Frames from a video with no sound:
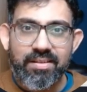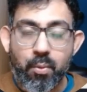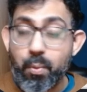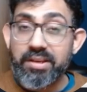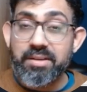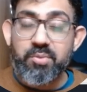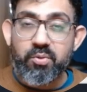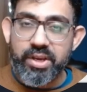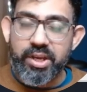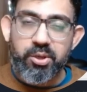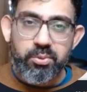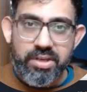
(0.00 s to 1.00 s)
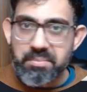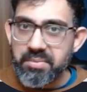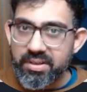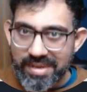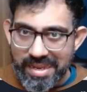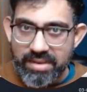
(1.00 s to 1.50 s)
Welcome to video number
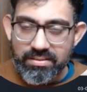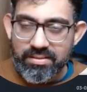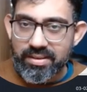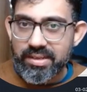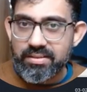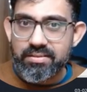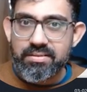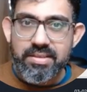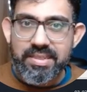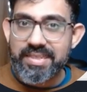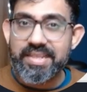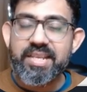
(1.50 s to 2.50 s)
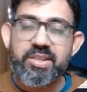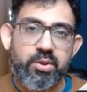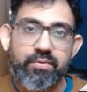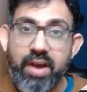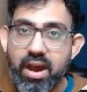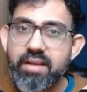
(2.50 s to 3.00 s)
10 in a series of
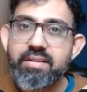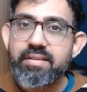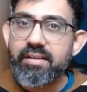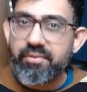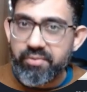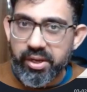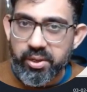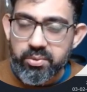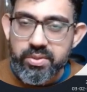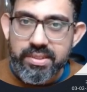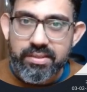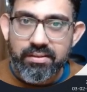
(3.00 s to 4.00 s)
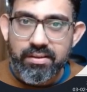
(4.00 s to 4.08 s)
100 videos